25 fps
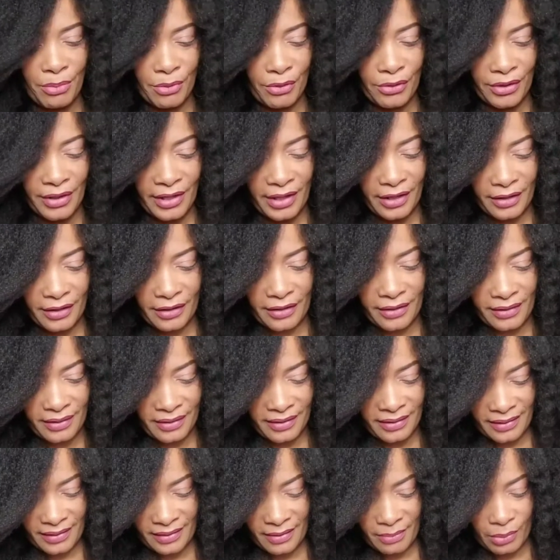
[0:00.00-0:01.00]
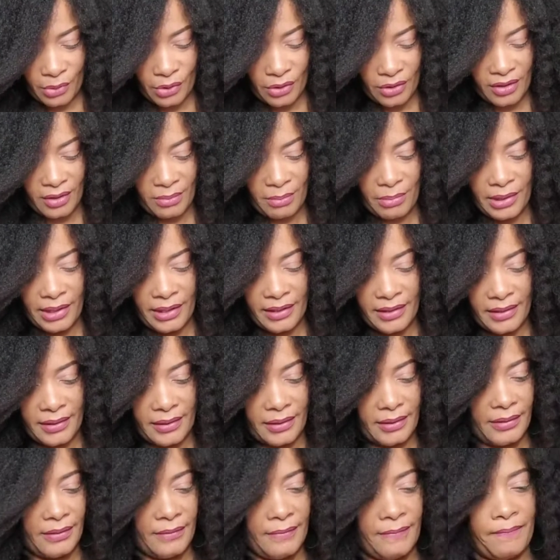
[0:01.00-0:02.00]
space keeper here, the
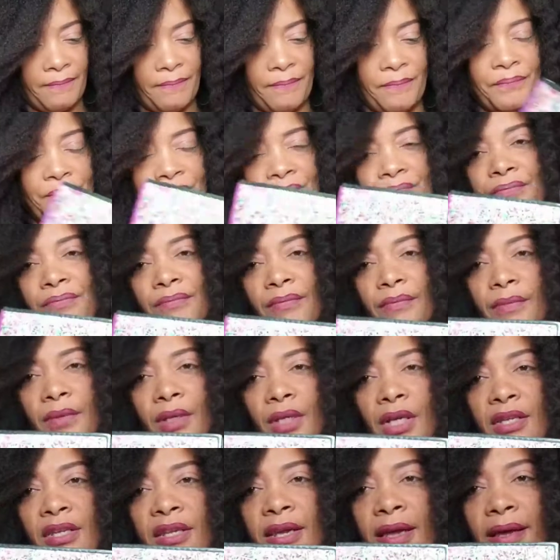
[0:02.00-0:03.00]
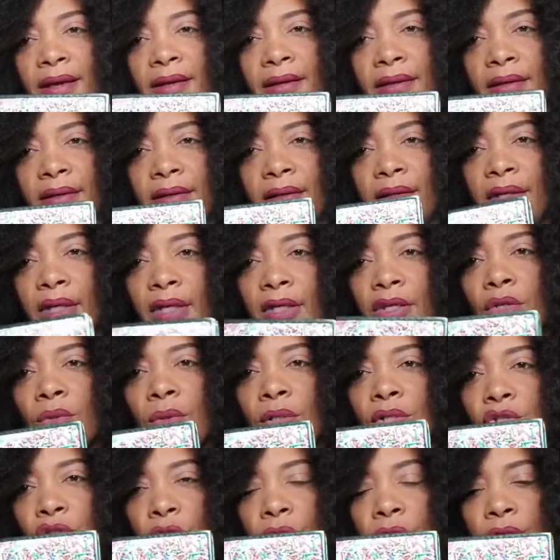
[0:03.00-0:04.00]
book. But
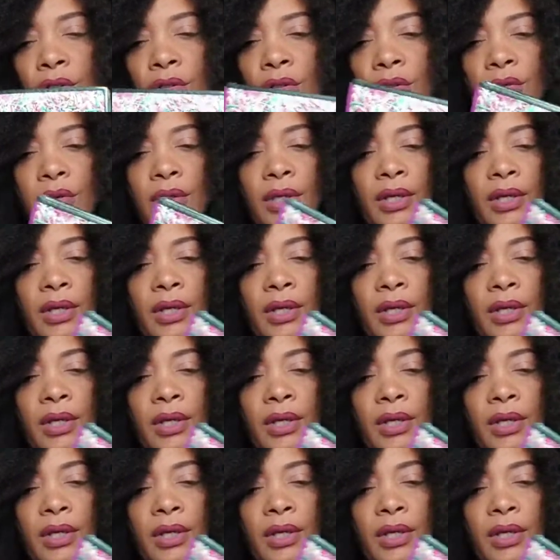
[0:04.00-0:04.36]
yeah, get